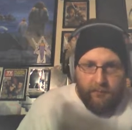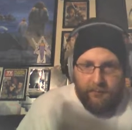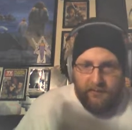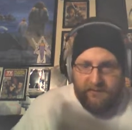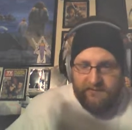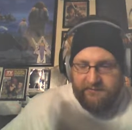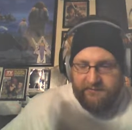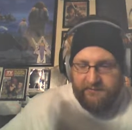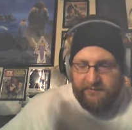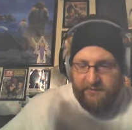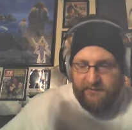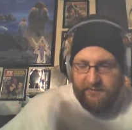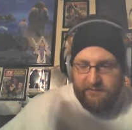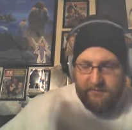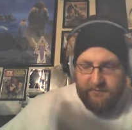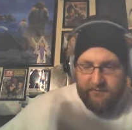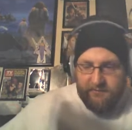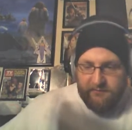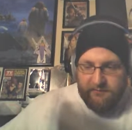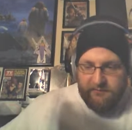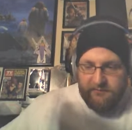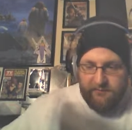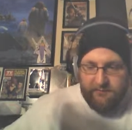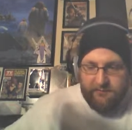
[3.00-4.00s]
What is up
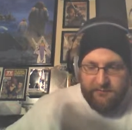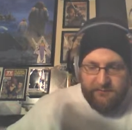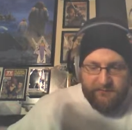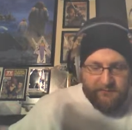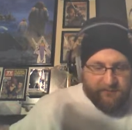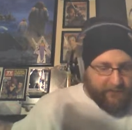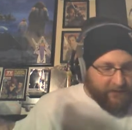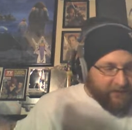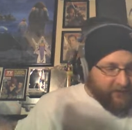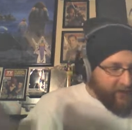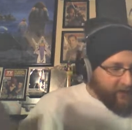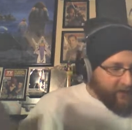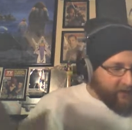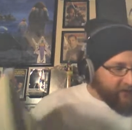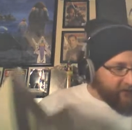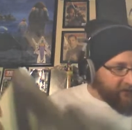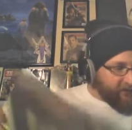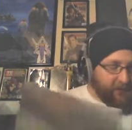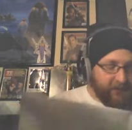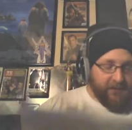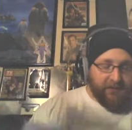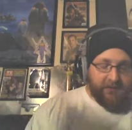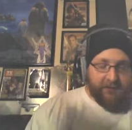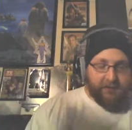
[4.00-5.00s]
YouTube? Spectacular
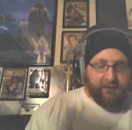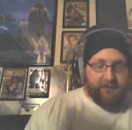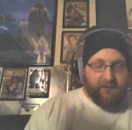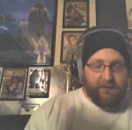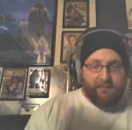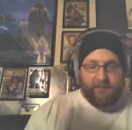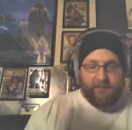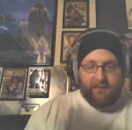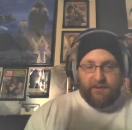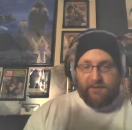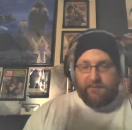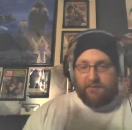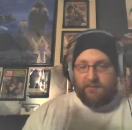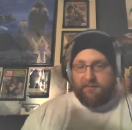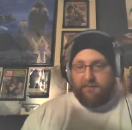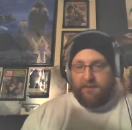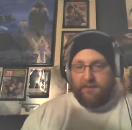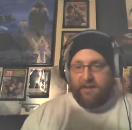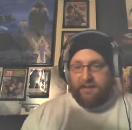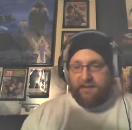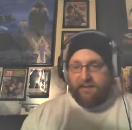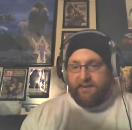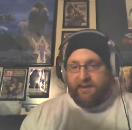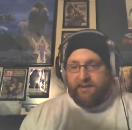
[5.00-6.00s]
Spider Grandpa coming
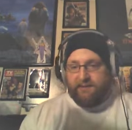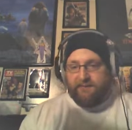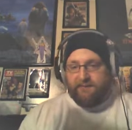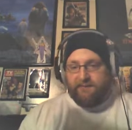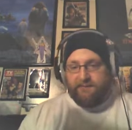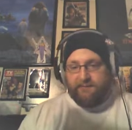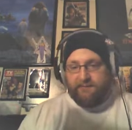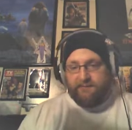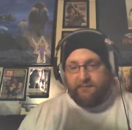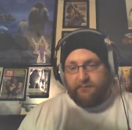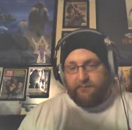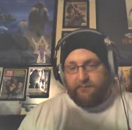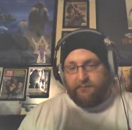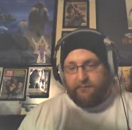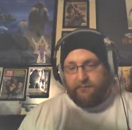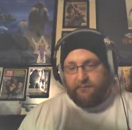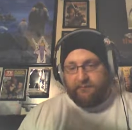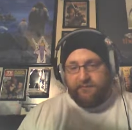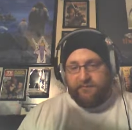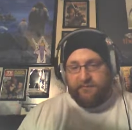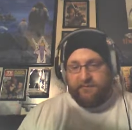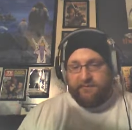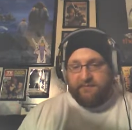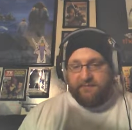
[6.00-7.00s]
back at you
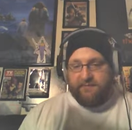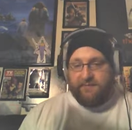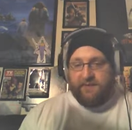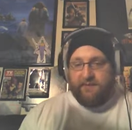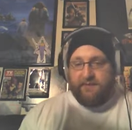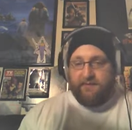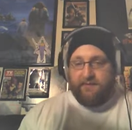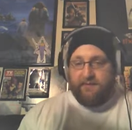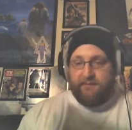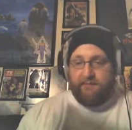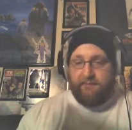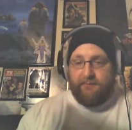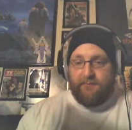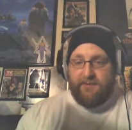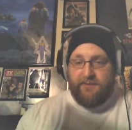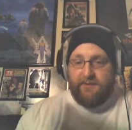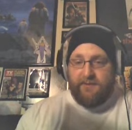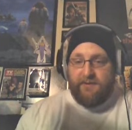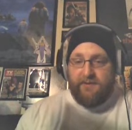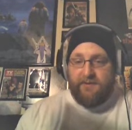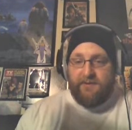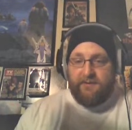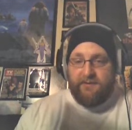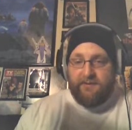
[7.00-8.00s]
this time with
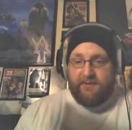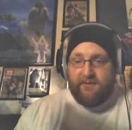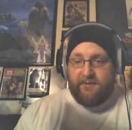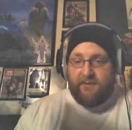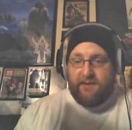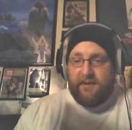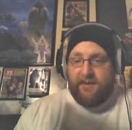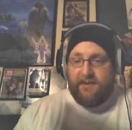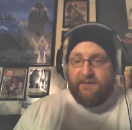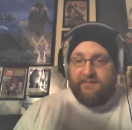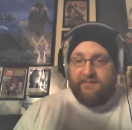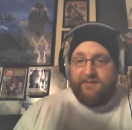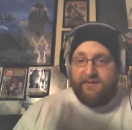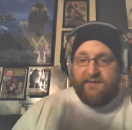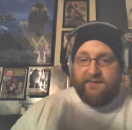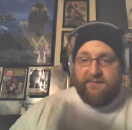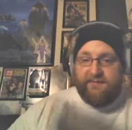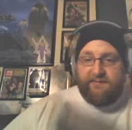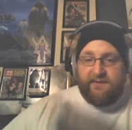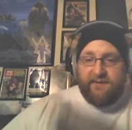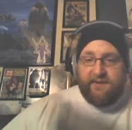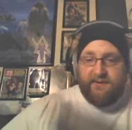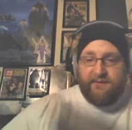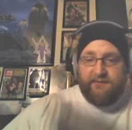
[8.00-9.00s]
another
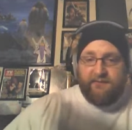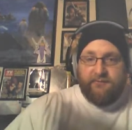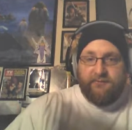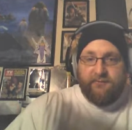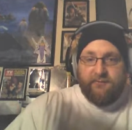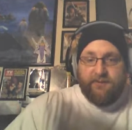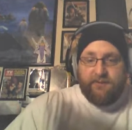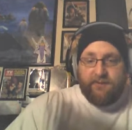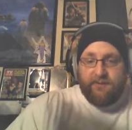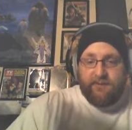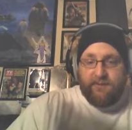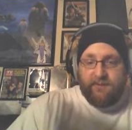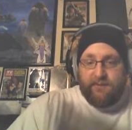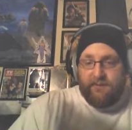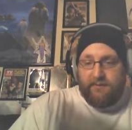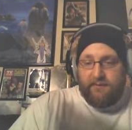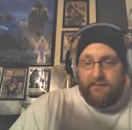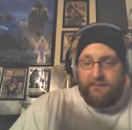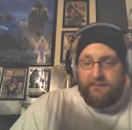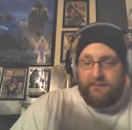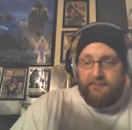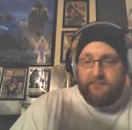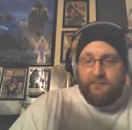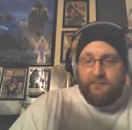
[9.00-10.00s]
contest entry
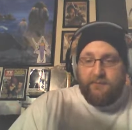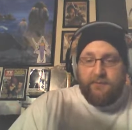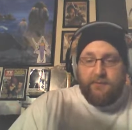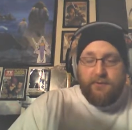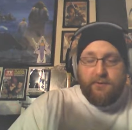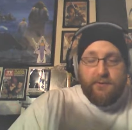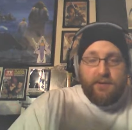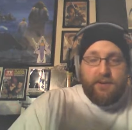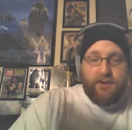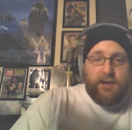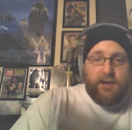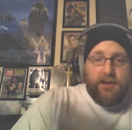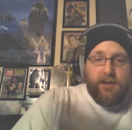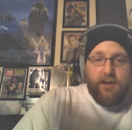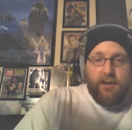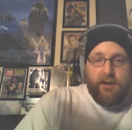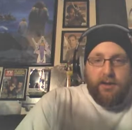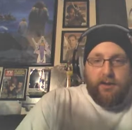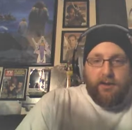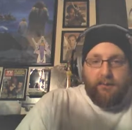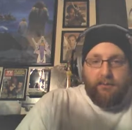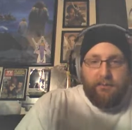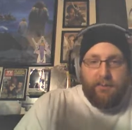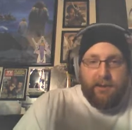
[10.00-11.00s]
for
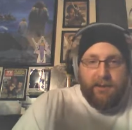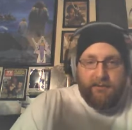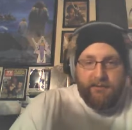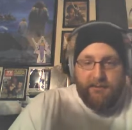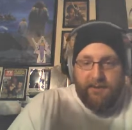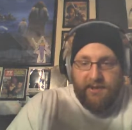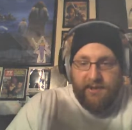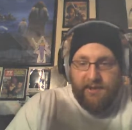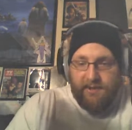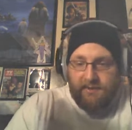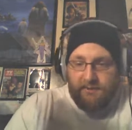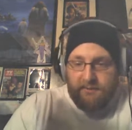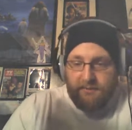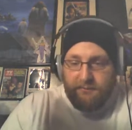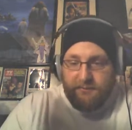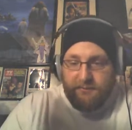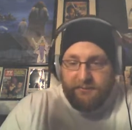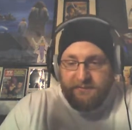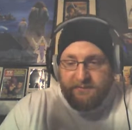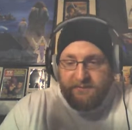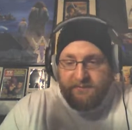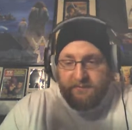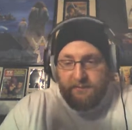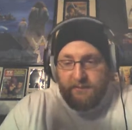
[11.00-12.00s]
my man
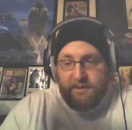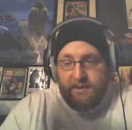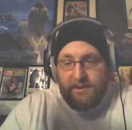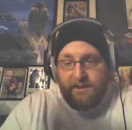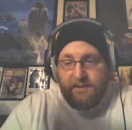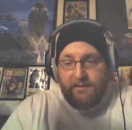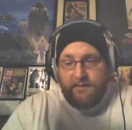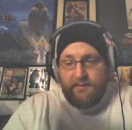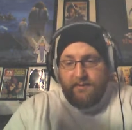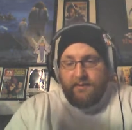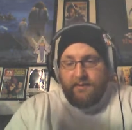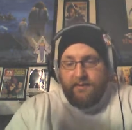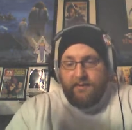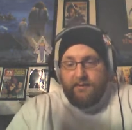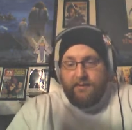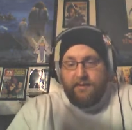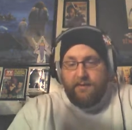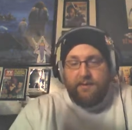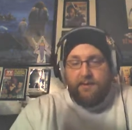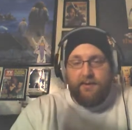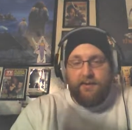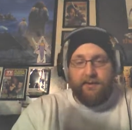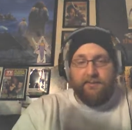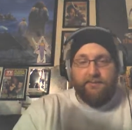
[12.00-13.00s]
Louie Jewell.
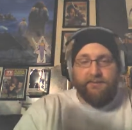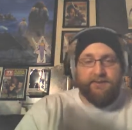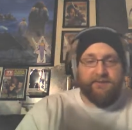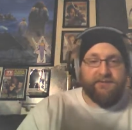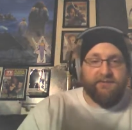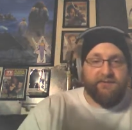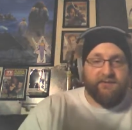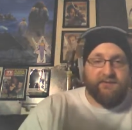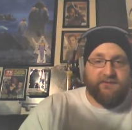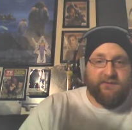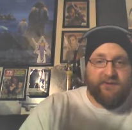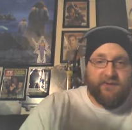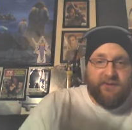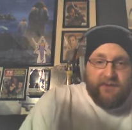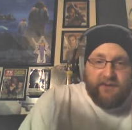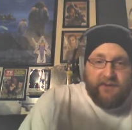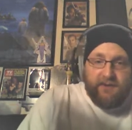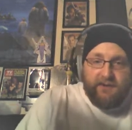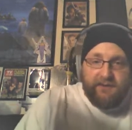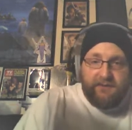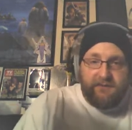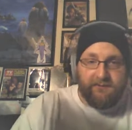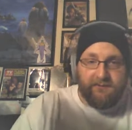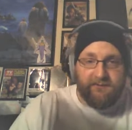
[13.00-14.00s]
Um, he just hit
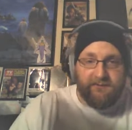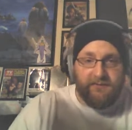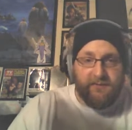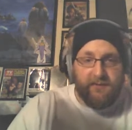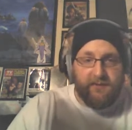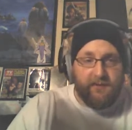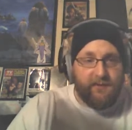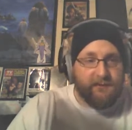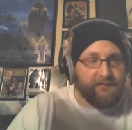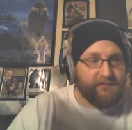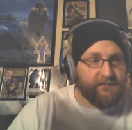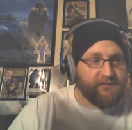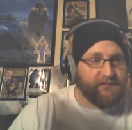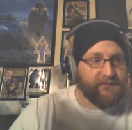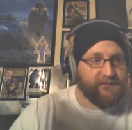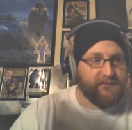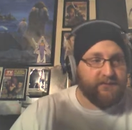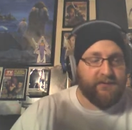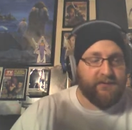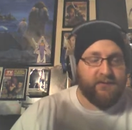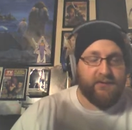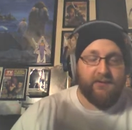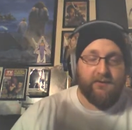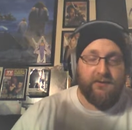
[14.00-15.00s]
100
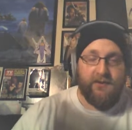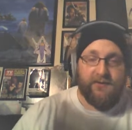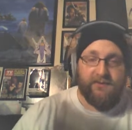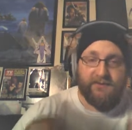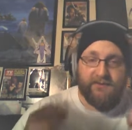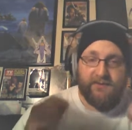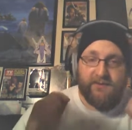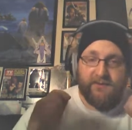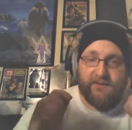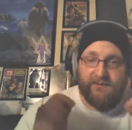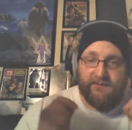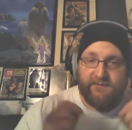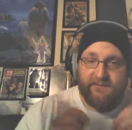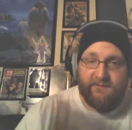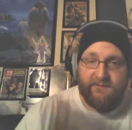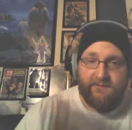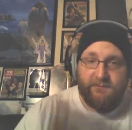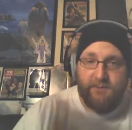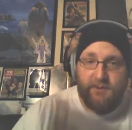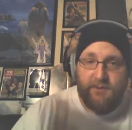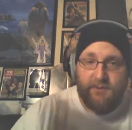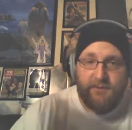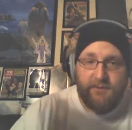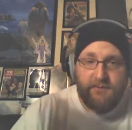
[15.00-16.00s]
subs. Congratulations,
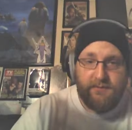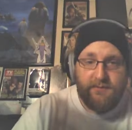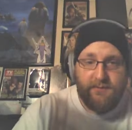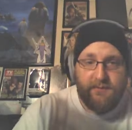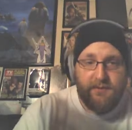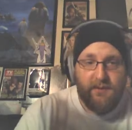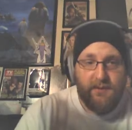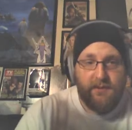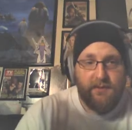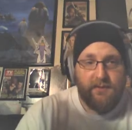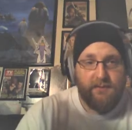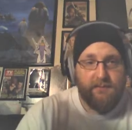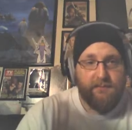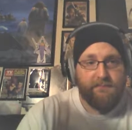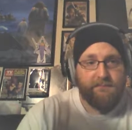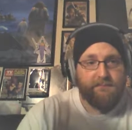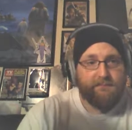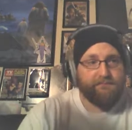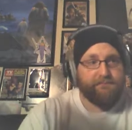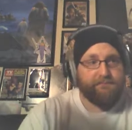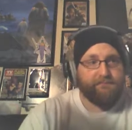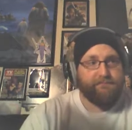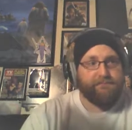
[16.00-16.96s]
brother. Um,